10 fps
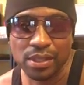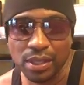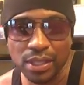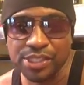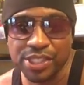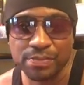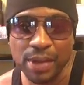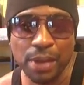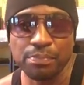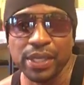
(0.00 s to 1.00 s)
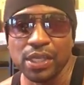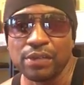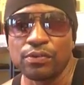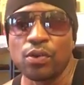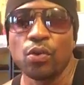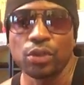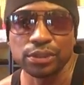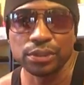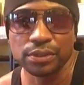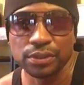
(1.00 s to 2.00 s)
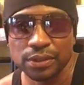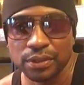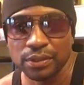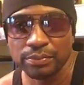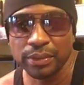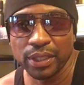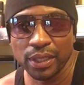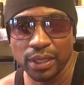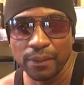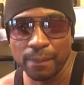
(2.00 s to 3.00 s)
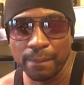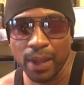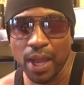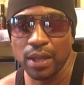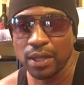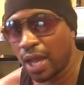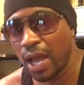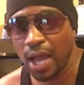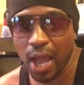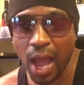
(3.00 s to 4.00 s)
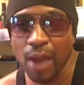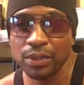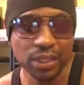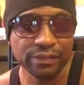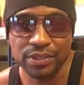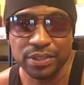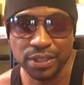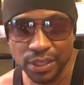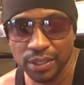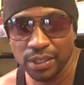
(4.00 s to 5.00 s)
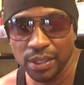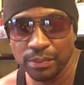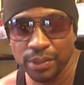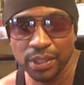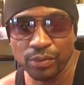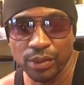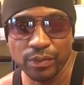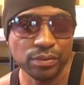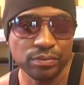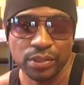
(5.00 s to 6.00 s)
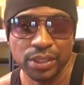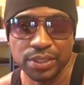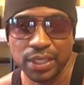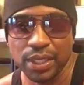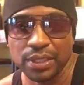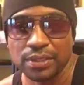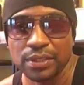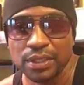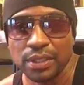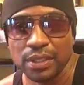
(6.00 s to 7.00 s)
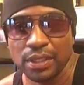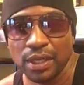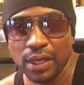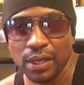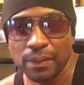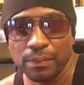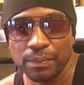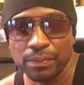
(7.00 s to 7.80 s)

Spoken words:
It's just my opinion, of course. But I would love to see him get in the ring with one of these guys. I